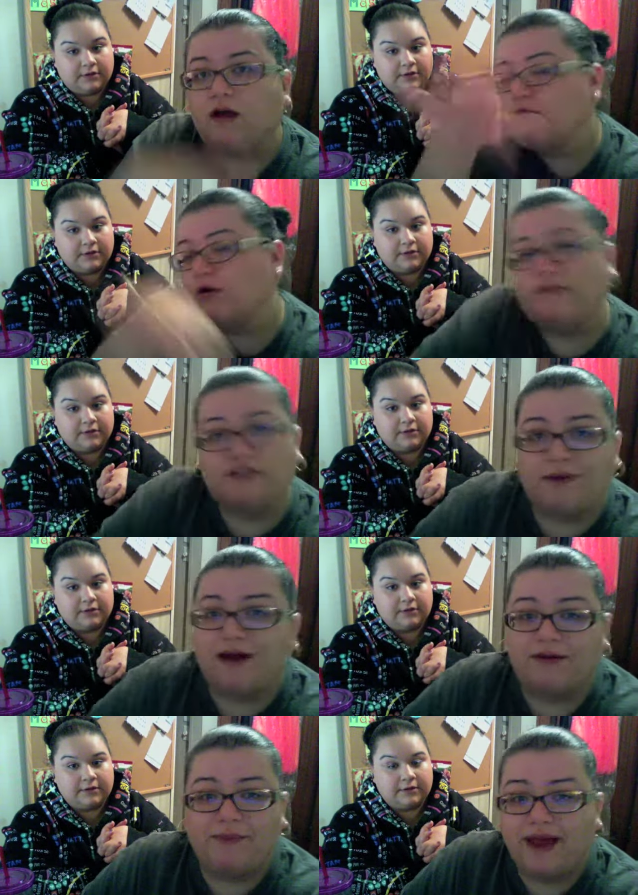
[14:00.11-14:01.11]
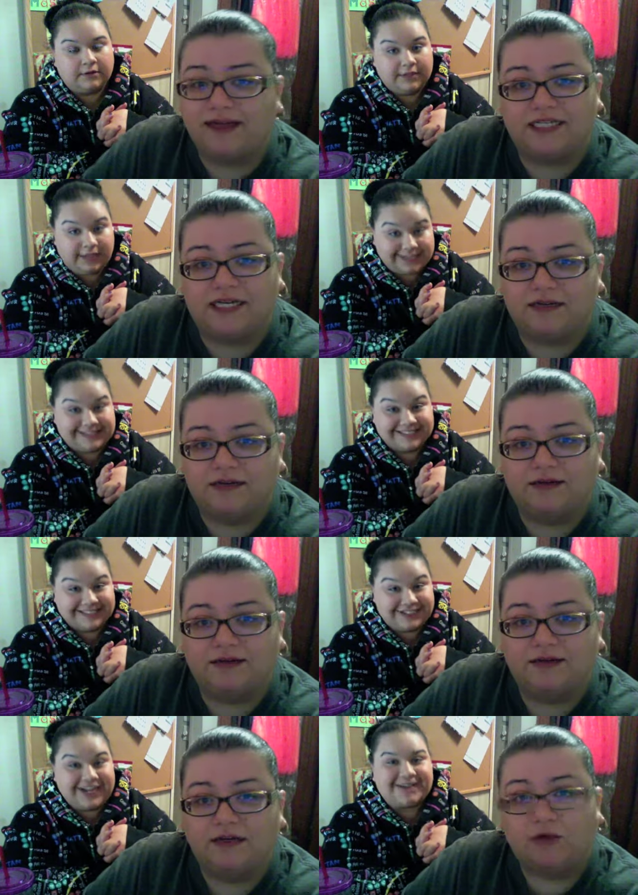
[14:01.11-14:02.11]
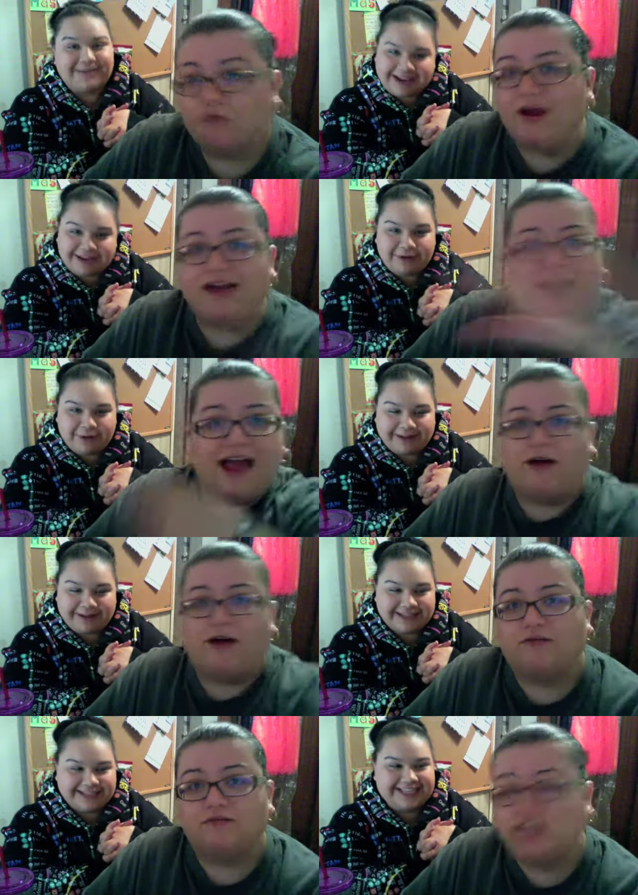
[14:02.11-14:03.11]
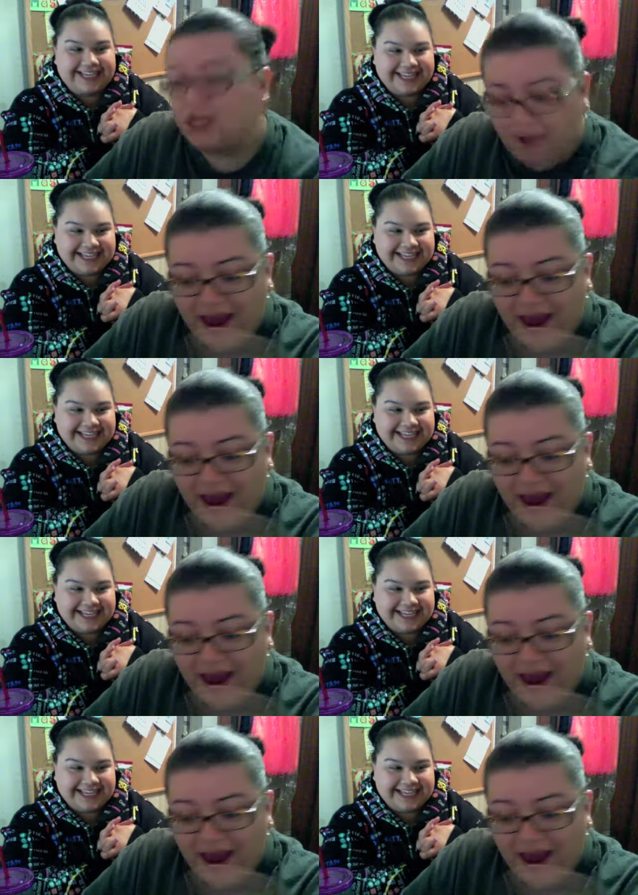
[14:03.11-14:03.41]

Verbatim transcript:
Speaker 1: we're going to respond right back to you. Yes. Check back right now. Check back